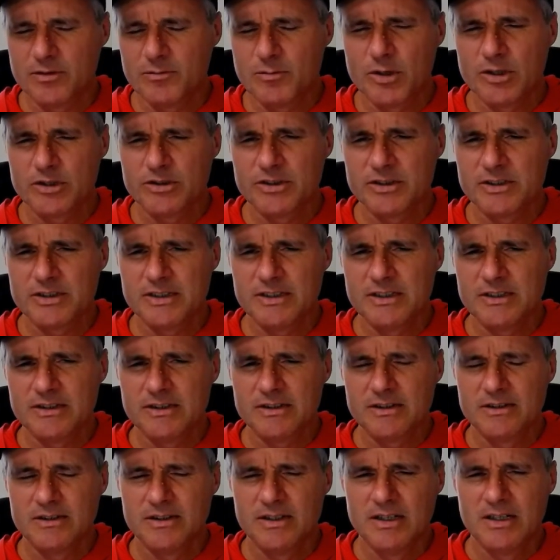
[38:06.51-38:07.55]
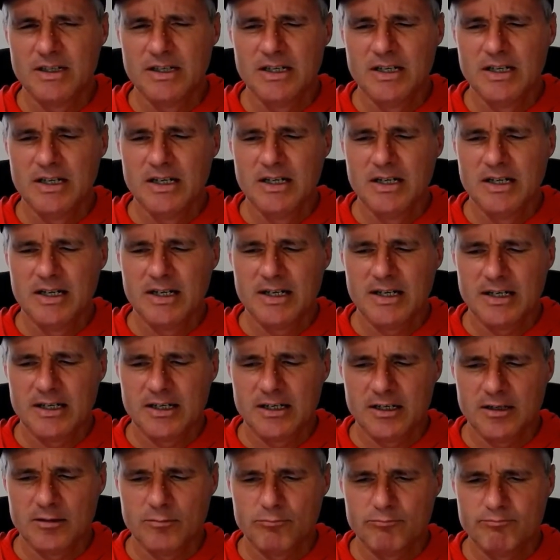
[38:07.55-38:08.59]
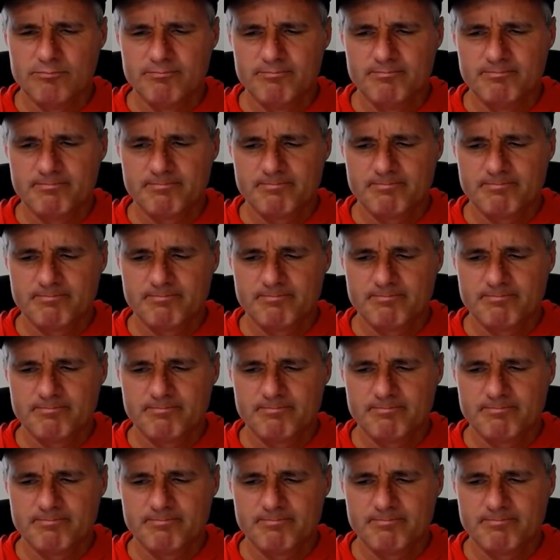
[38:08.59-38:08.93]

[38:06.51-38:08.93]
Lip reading: emergencies. What I'm